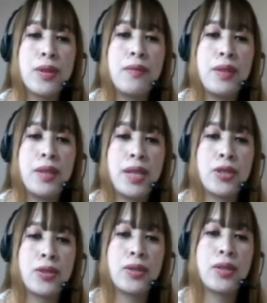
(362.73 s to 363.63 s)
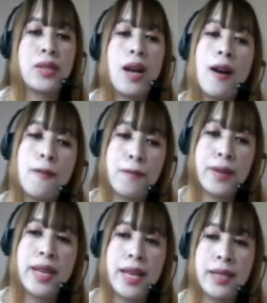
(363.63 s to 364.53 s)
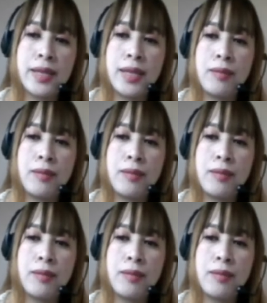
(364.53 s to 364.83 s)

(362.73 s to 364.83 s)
the nature of reality.